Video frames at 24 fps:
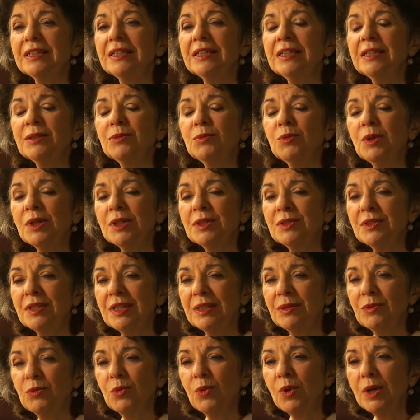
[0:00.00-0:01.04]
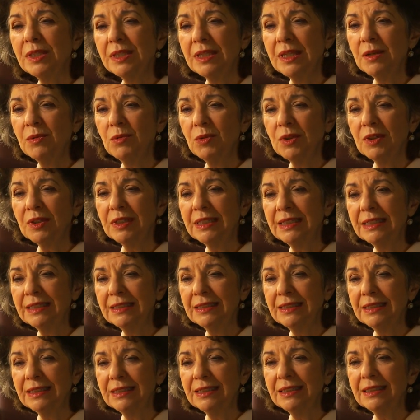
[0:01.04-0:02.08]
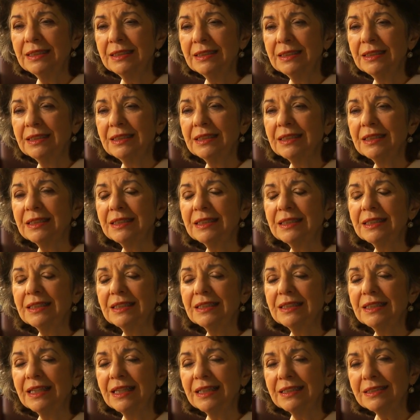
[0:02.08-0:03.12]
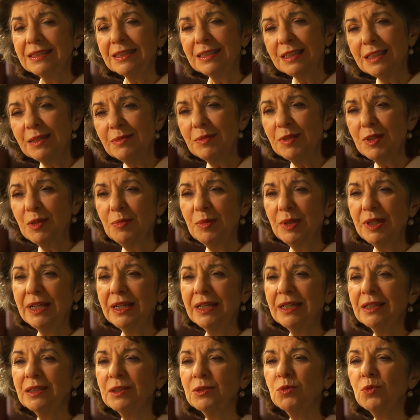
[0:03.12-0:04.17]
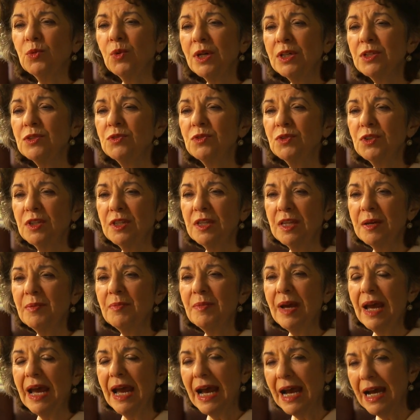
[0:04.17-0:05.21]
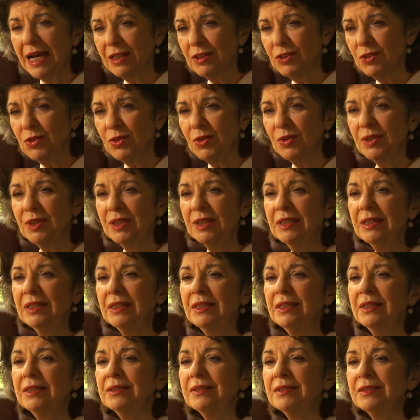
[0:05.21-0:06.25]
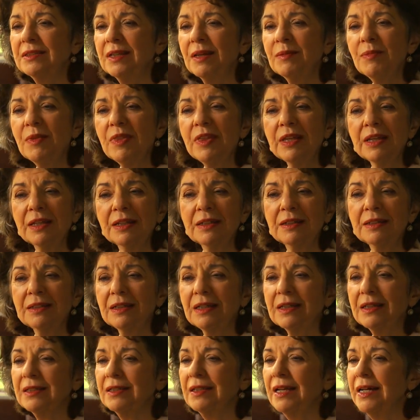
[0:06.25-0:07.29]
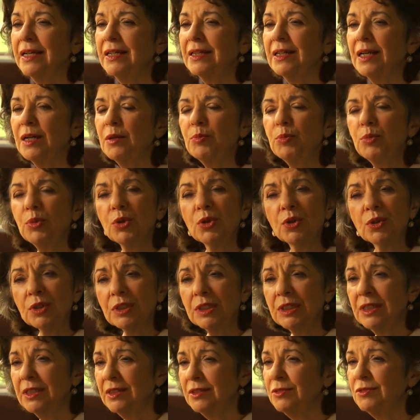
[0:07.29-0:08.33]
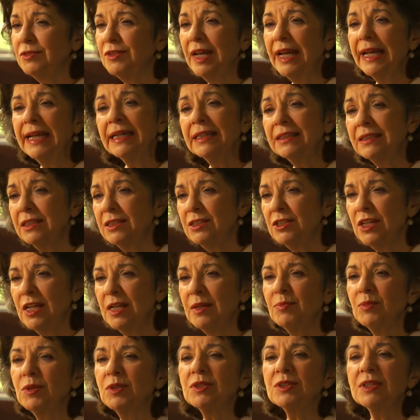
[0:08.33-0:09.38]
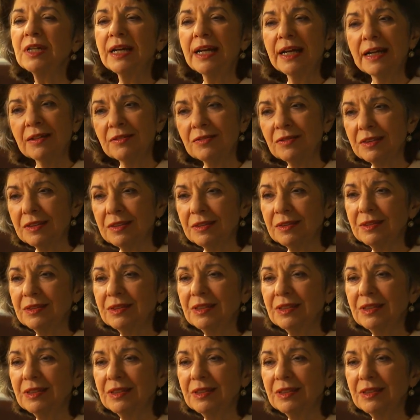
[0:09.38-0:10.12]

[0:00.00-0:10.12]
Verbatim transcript: It was that what they were in that seemed to be hell was for them actually something like a purgative antechamber to heaven.